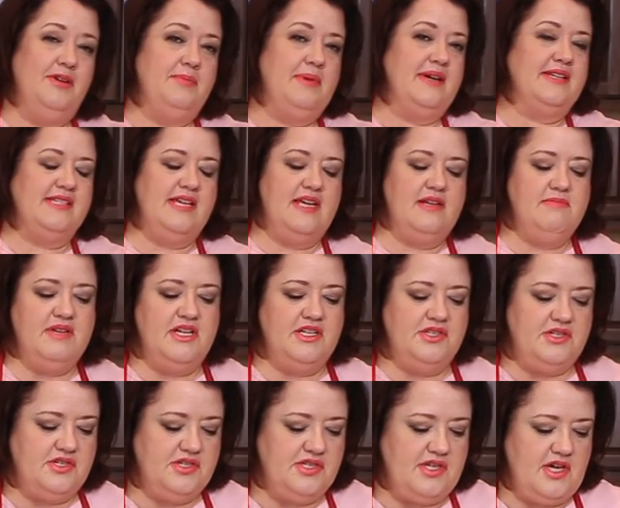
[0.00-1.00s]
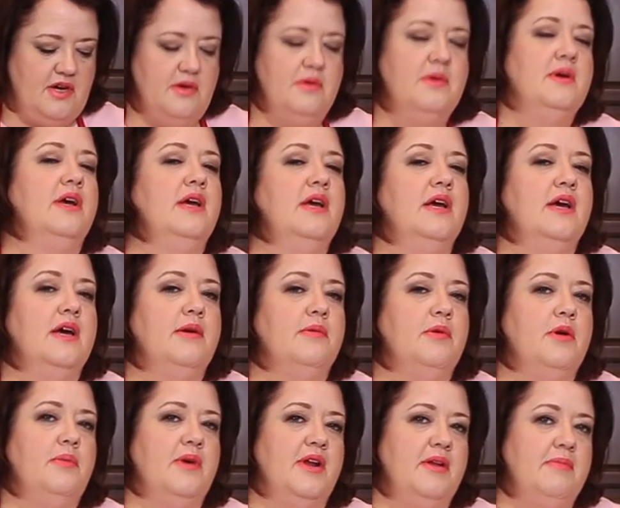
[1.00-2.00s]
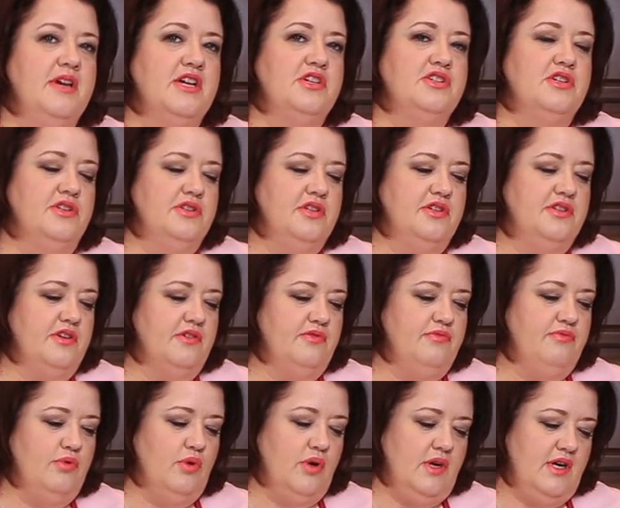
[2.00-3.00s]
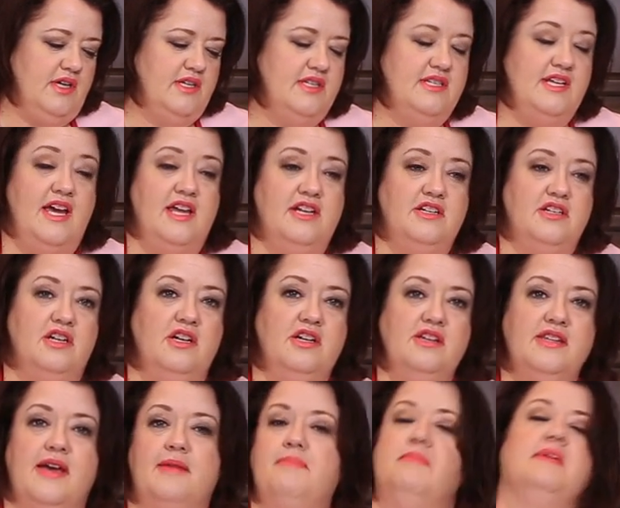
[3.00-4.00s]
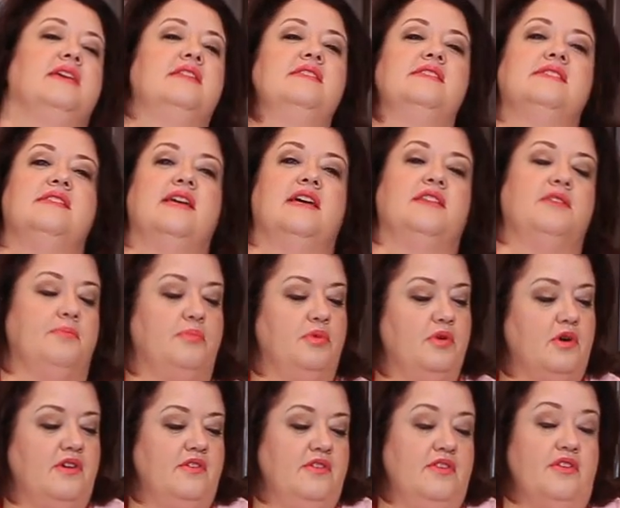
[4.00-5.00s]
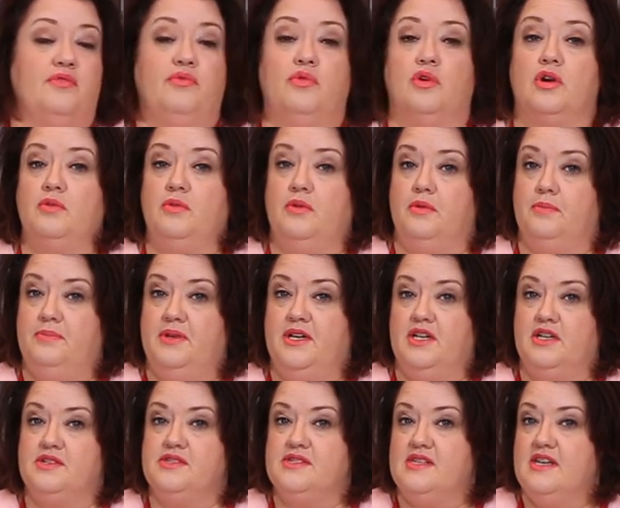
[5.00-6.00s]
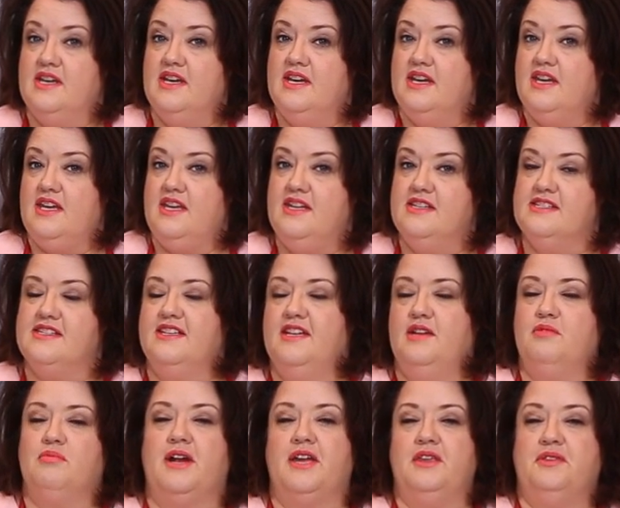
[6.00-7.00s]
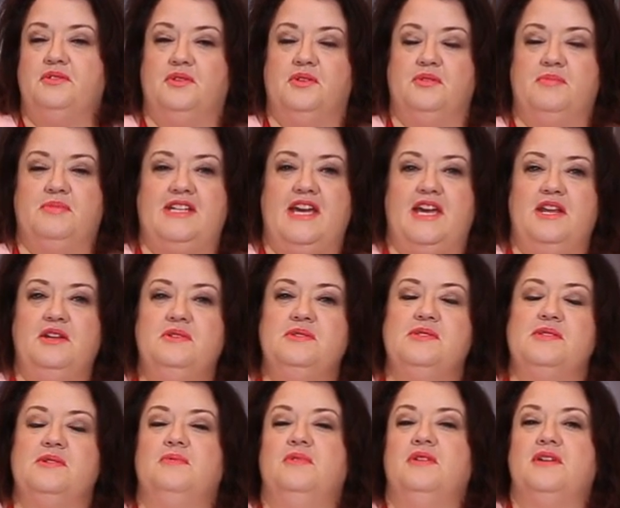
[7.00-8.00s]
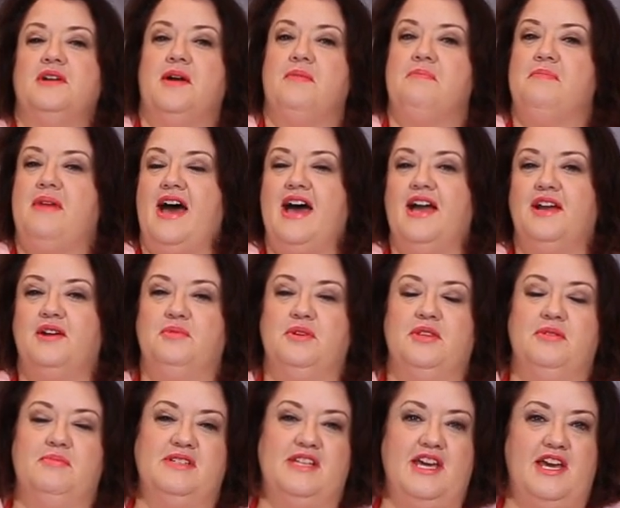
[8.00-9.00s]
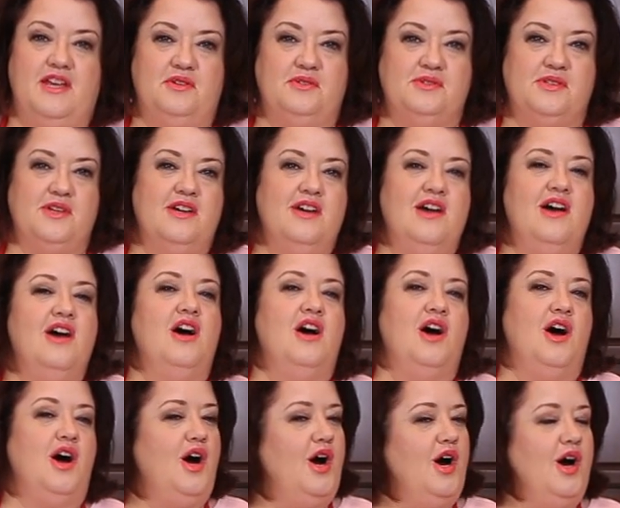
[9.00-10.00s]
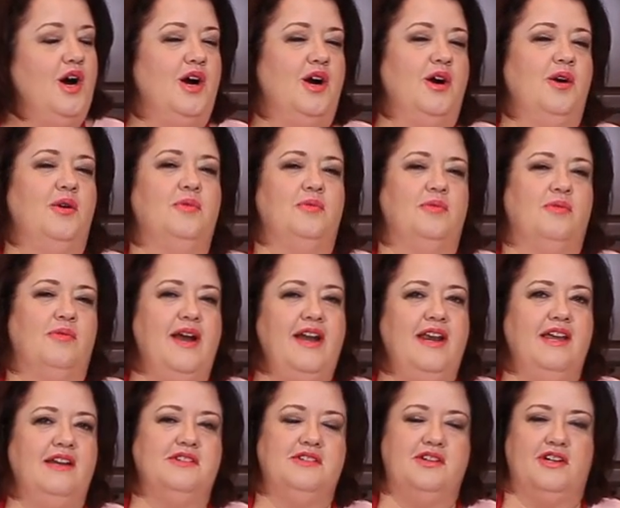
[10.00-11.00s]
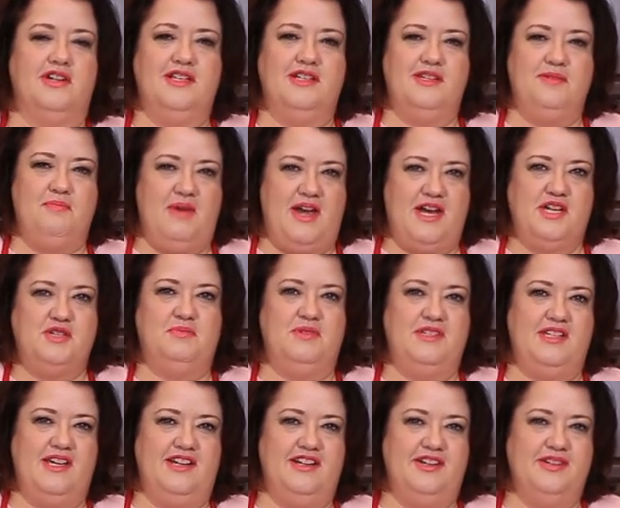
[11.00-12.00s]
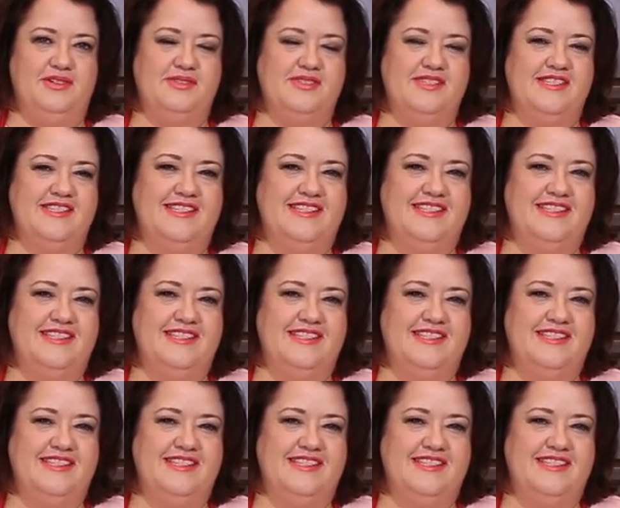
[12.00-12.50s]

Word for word: know, about ten minutes or so. We want to make sure that they're fork tender. That means that the, por the fork will pierce easily right through the potatoes. So we'll come back when the potatoes are ready to turn into mashed potatoes.